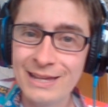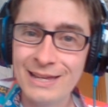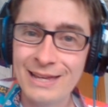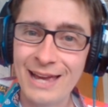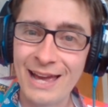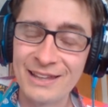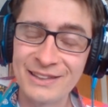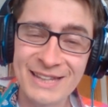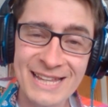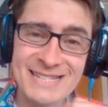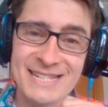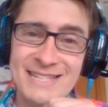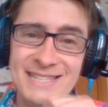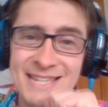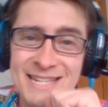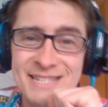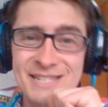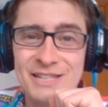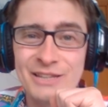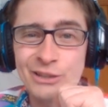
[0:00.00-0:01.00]
unless it
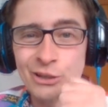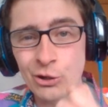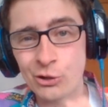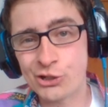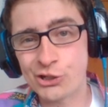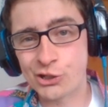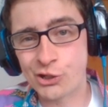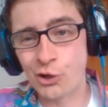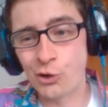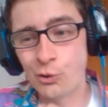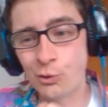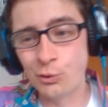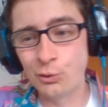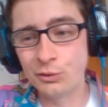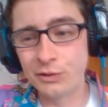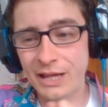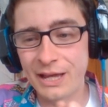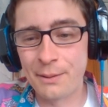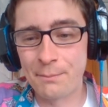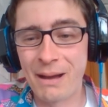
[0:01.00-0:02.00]
doesn't look cool,
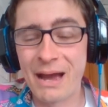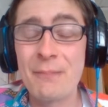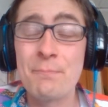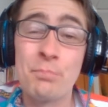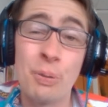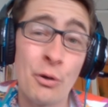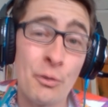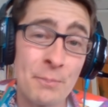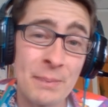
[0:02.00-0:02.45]
it might put